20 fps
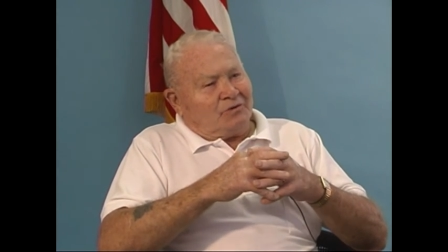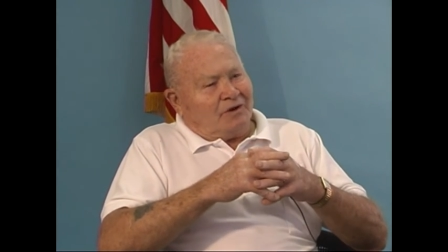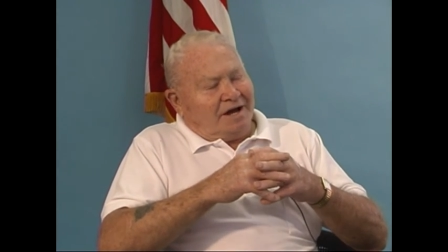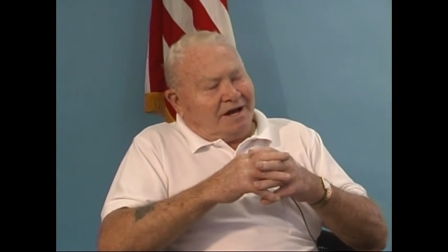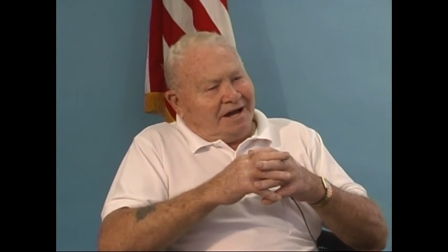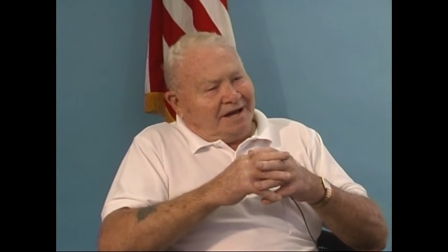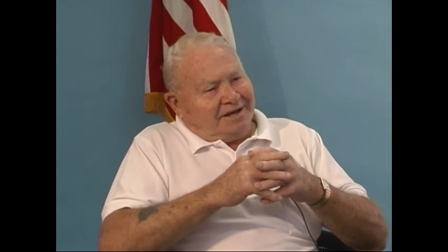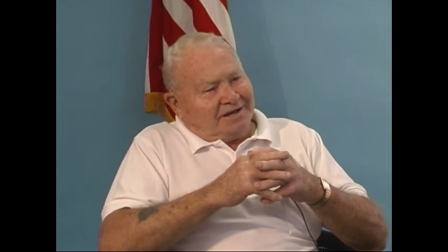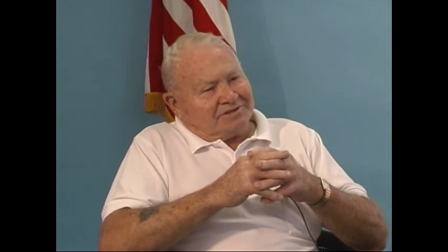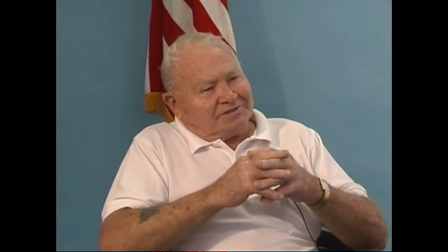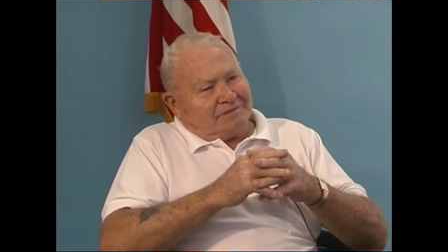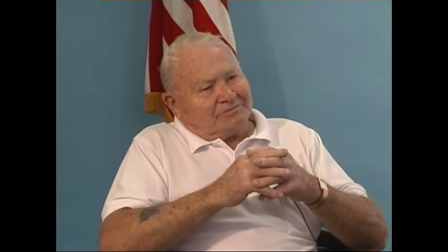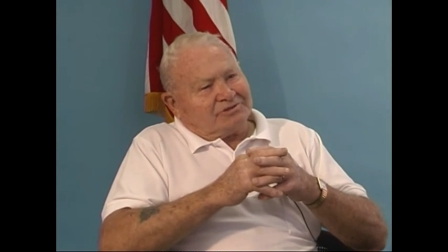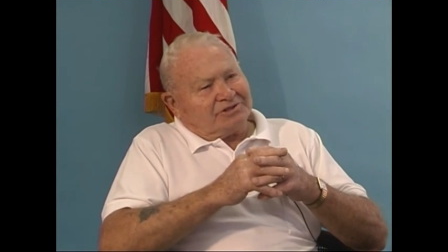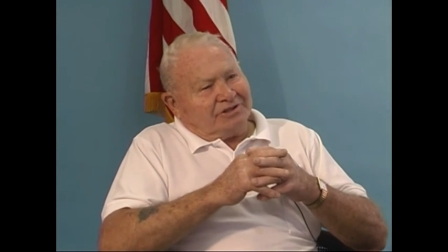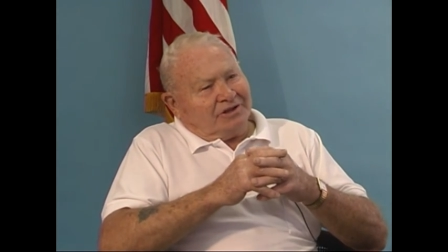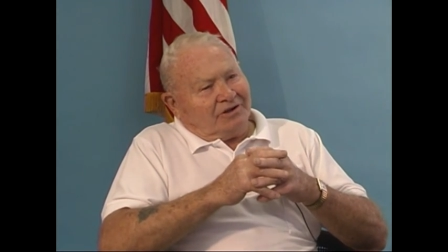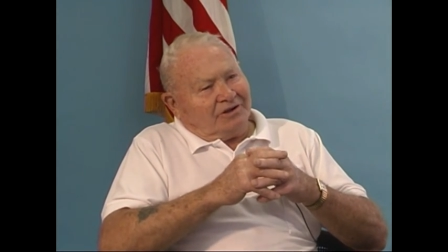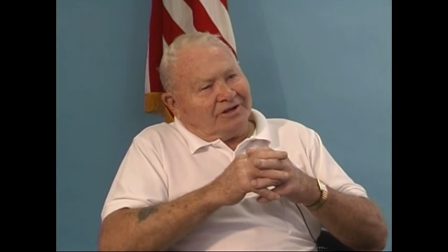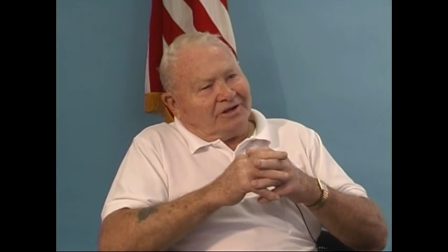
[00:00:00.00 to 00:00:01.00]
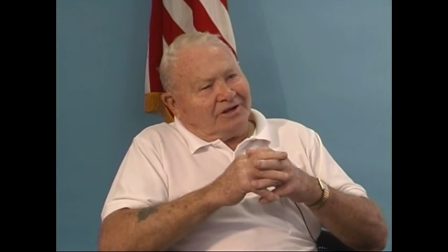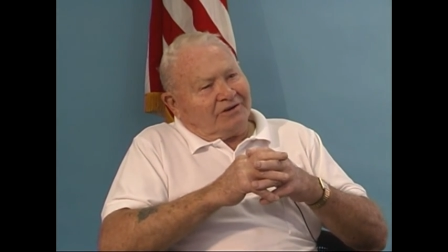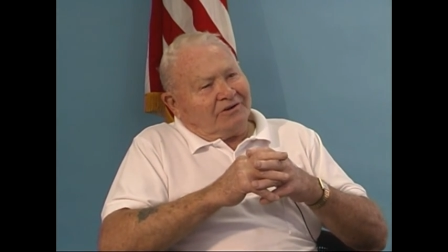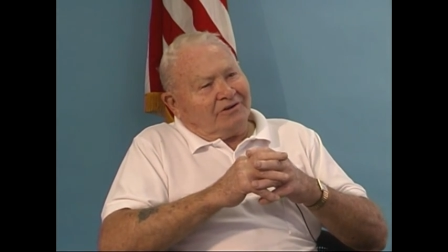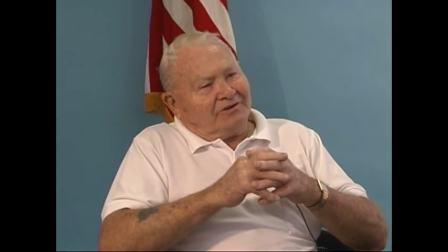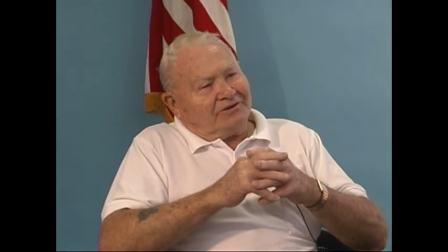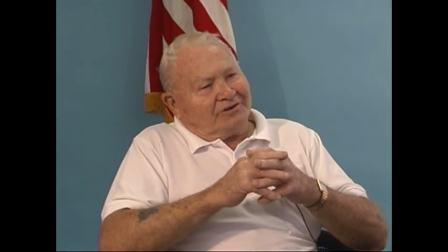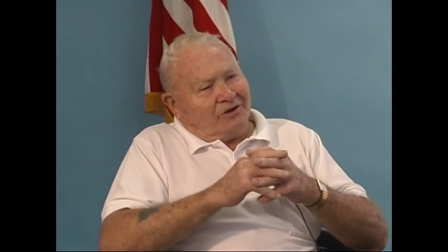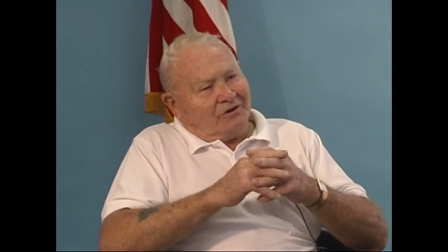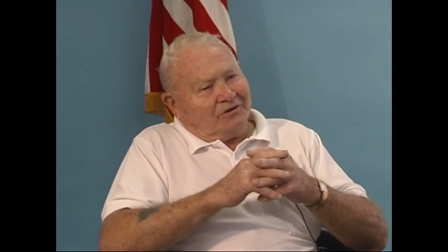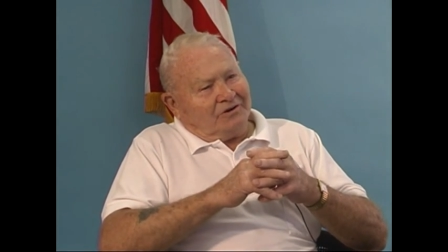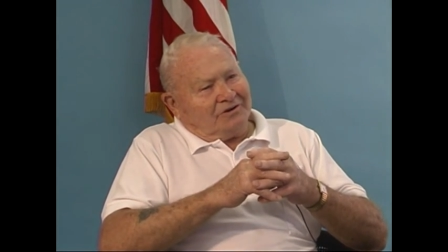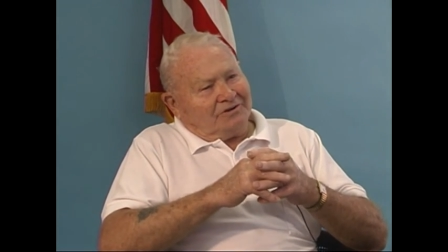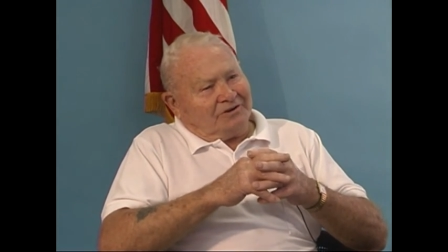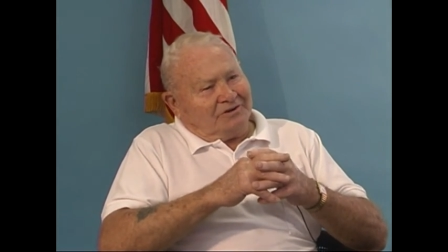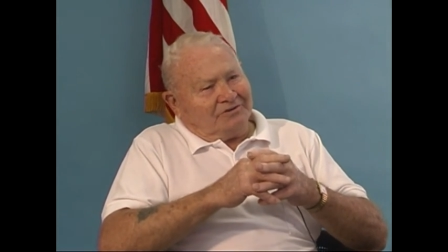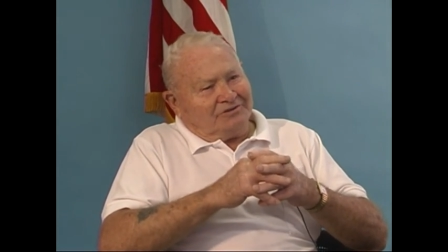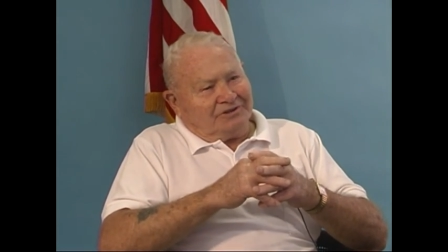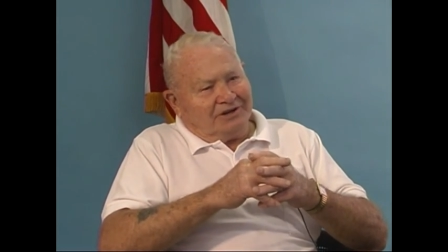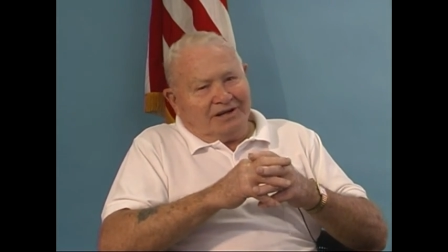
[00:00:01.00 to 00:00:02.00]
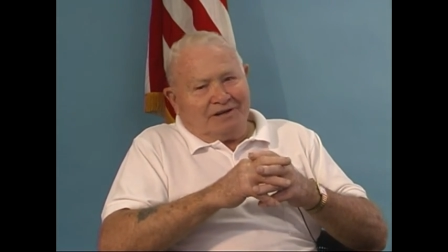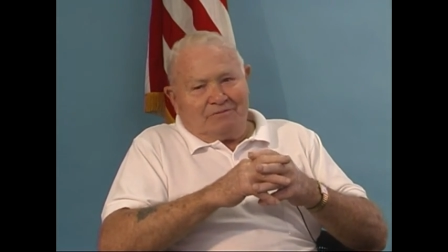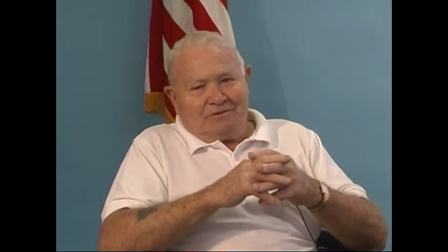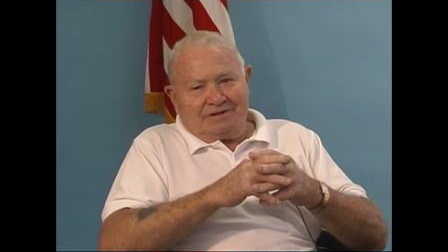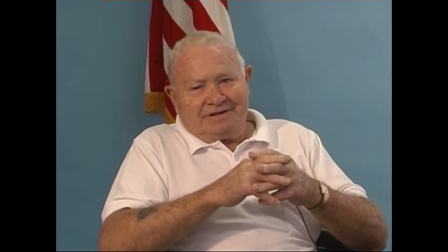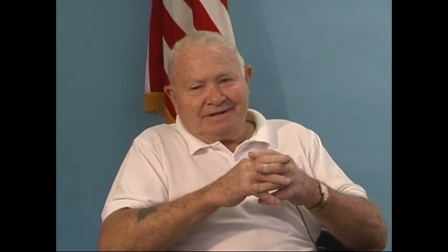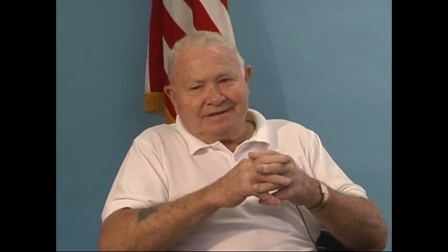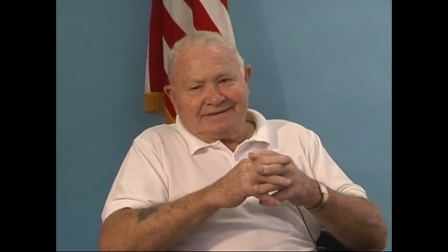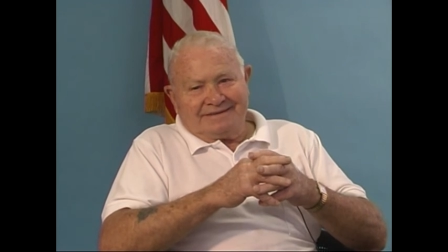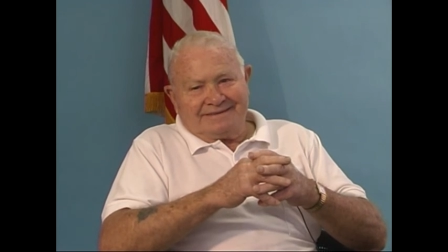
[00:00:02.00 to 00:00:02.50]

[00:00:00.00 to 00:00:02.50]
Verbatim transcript: why I guess I'm still here talking to you gentlemen.